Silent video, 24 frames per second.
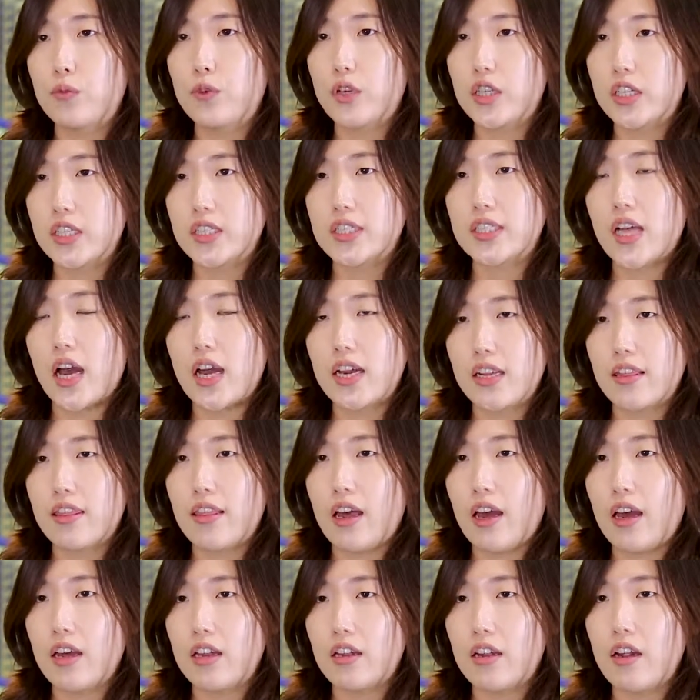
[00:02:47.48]
we decided
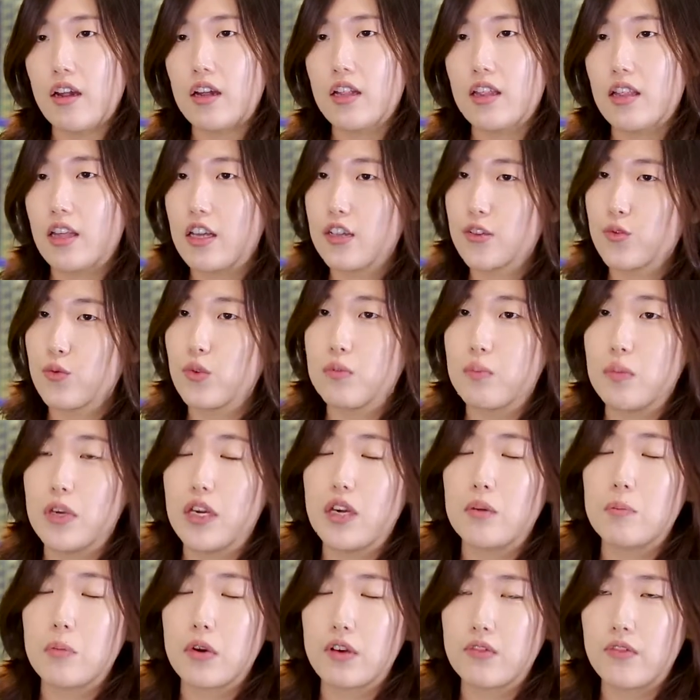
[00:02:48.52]
that this would
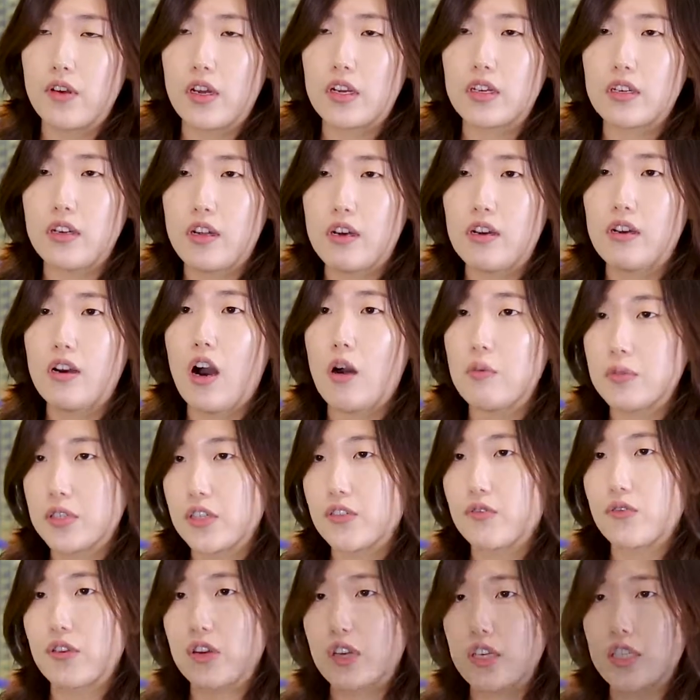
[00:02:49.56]
be a perfect
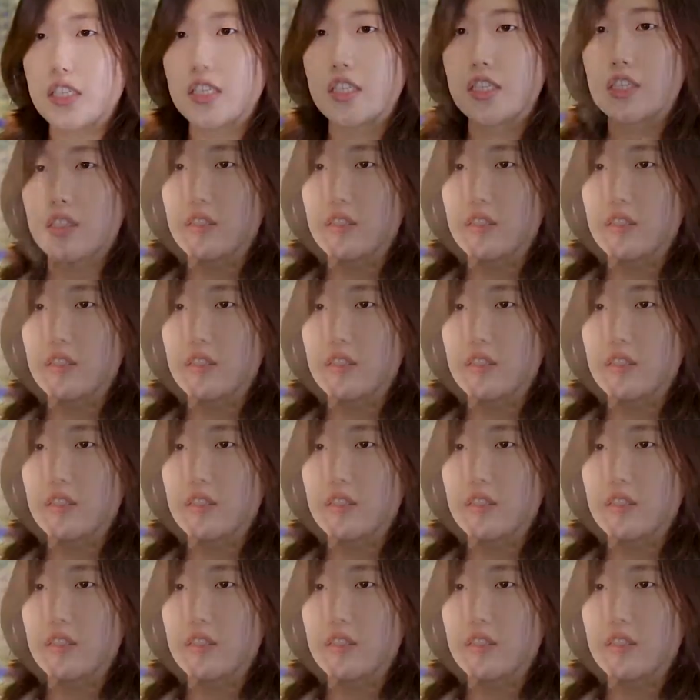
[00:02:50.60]
option for us.